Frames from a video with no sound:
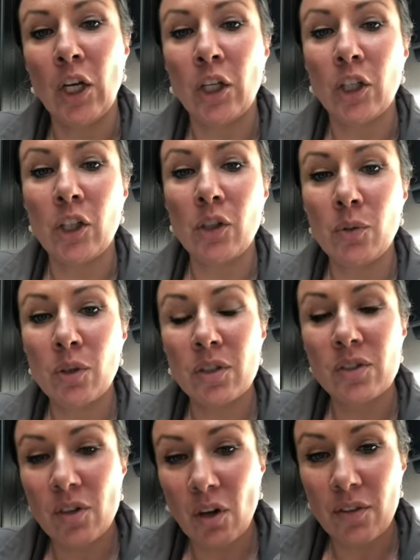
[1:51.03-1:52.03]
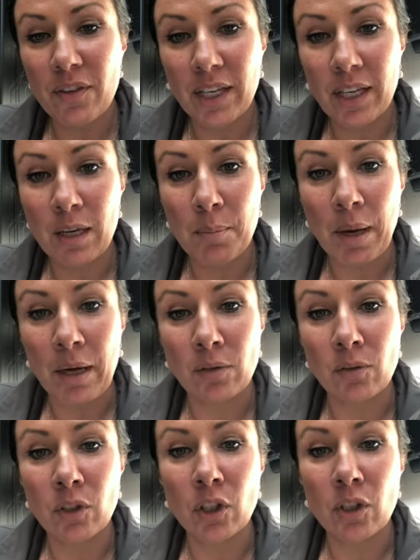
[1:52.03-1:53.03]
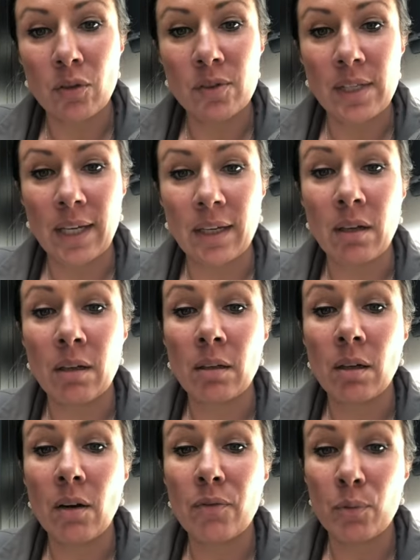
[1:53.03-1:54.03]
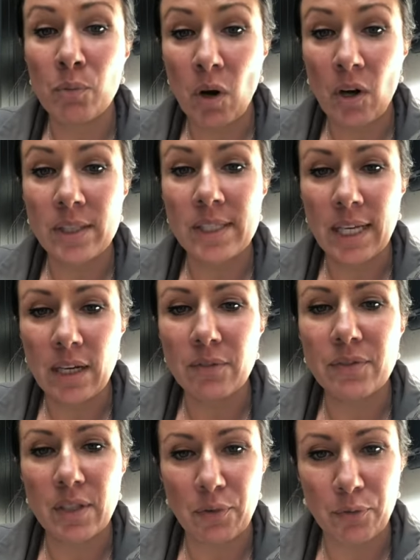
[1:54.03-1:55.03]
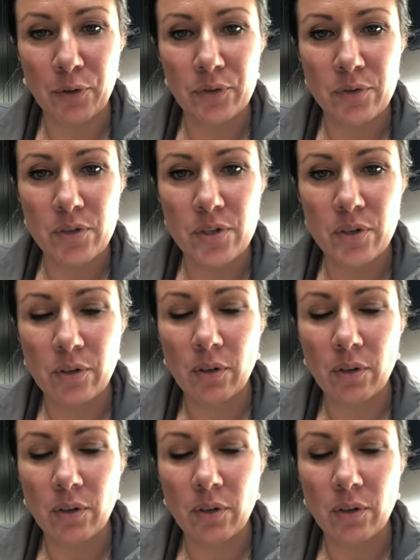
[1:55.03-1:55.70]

you could start thinking about using a variety of different